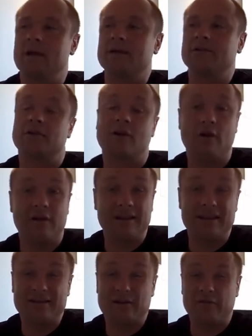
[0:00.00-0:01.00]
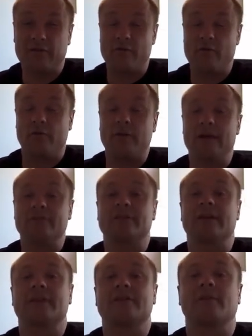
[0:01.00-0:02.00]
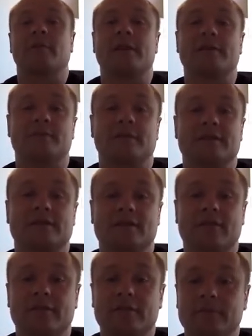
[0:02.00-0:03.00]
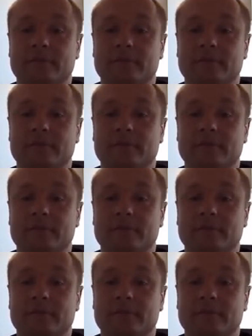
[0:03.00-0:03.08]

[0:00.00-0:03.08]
So currently there's over 4,000 exoplanets been discovered.